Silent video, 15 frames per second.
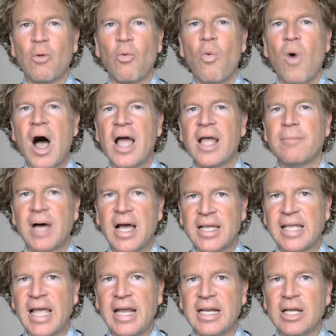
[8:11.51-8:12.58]
Why am I
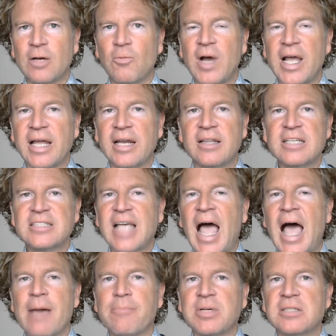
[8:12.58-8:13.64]
gaining weight? And this
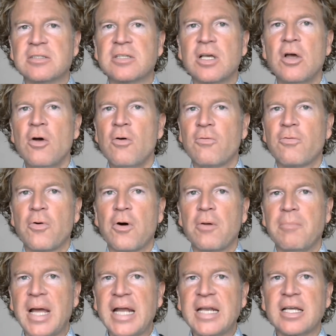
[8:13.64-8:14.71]
happens for
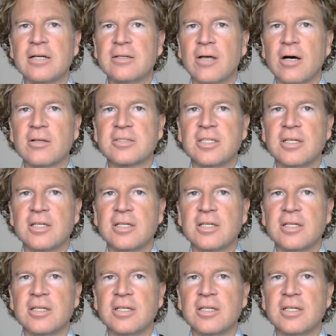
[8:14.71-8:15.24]
many adults.